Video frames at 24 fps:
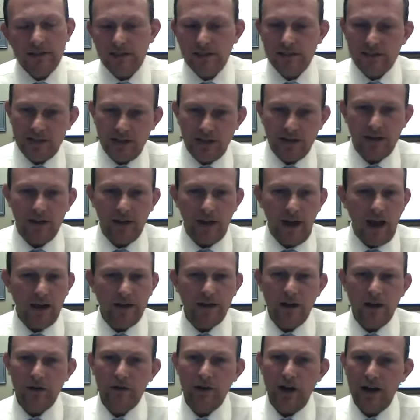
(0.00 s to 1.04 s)
necessarily. I
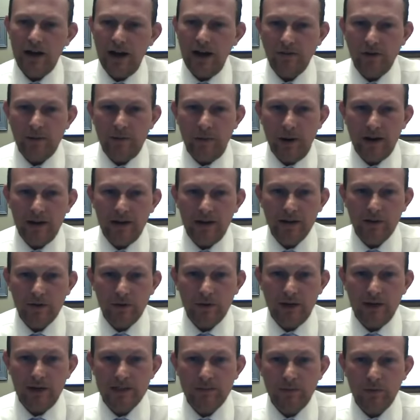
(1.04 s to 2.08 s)
know not everybody
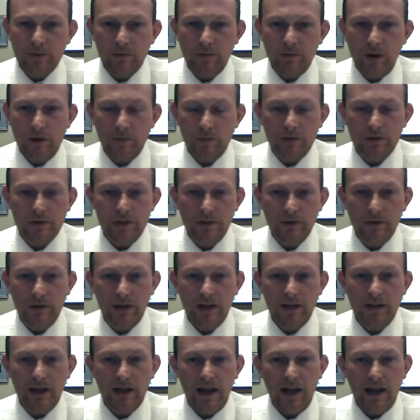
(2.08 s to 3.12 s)
agrees with what we're
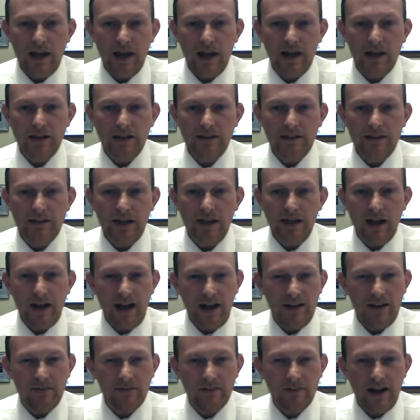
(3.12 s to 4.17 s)
doing, and uh,
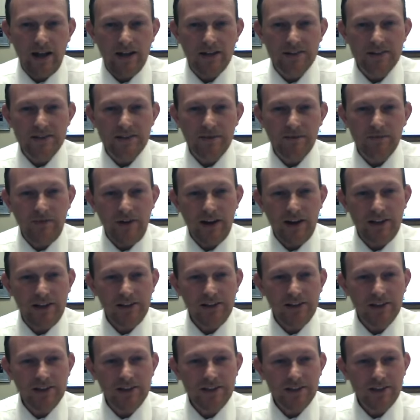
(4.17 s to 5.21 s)
I've gotten some funny
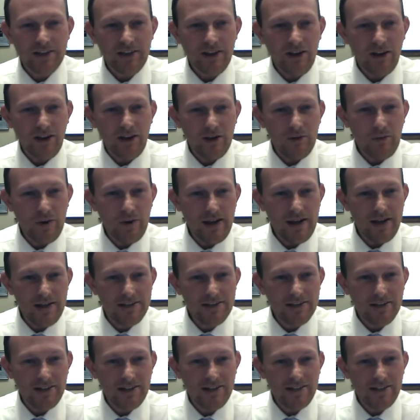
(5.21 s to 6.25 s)
looks in the
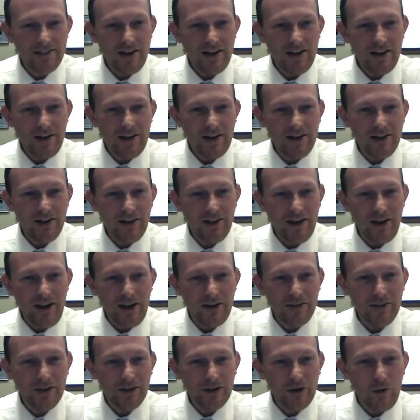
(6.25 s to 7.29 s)
hallways and on
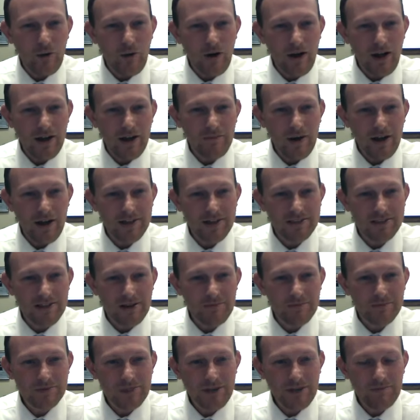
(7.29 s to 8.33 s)
out in the quad by
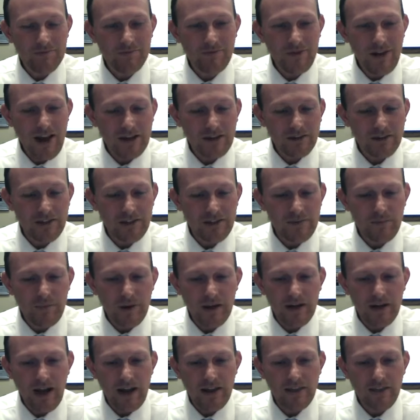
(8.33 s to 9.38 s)
some some faculty.
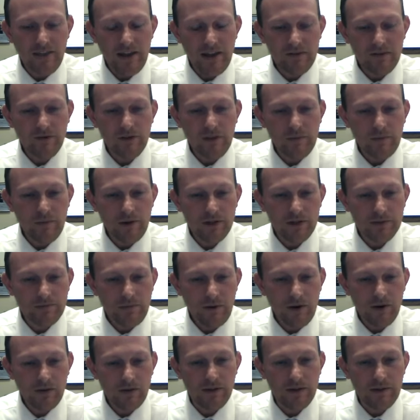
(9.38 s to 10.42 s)
But I think for the most
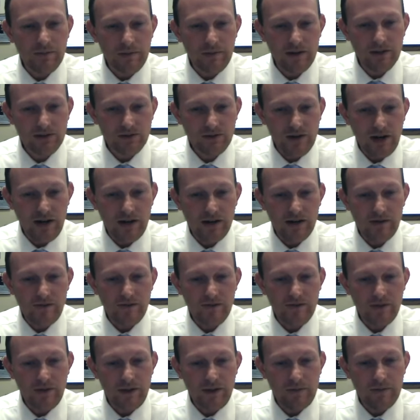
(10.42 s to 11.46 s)
part, the administrative
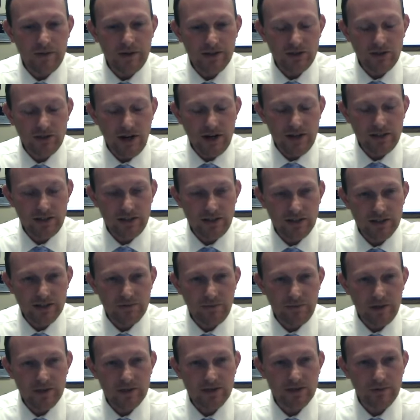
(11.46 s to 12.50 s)
the administration has
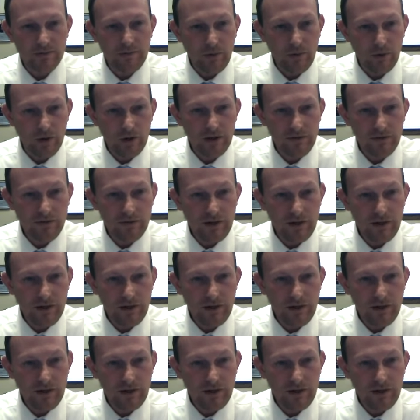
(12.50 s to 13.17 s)
been supportive